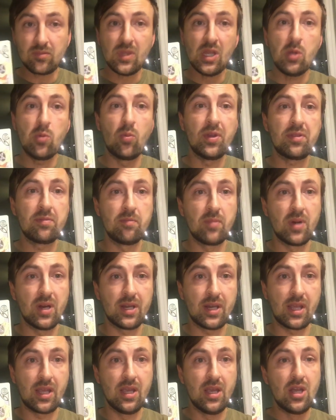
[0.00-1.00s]
with
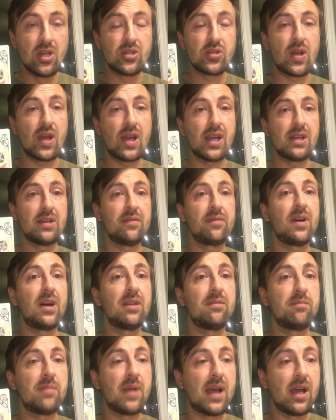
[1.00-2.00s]
money, trying to
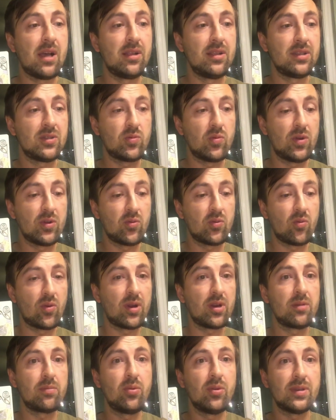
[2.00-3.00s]
find balance with where
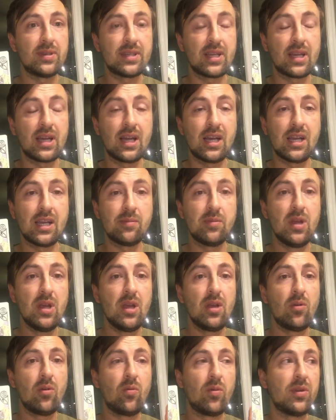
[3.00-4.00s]
to put time
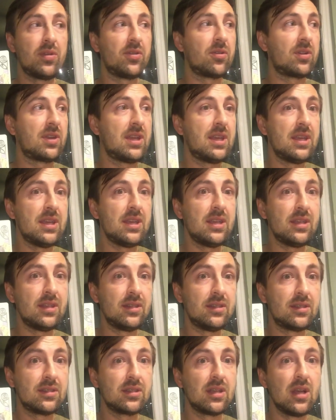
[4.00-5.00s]
with your
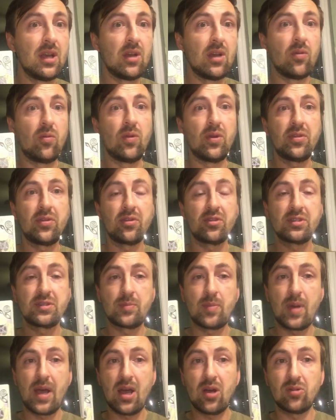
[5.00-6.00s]
kids, with your
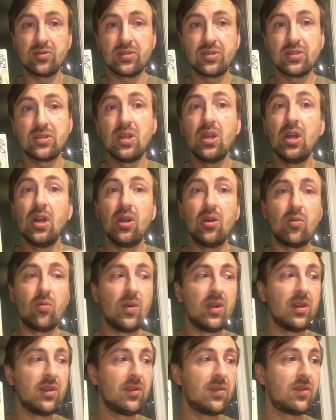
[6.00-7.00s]
spouse,
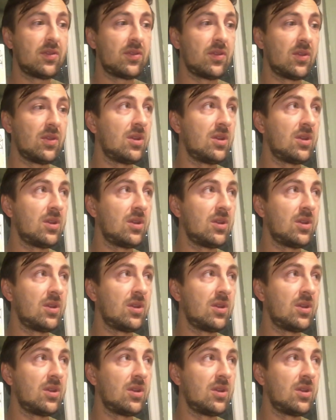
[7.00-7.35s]
with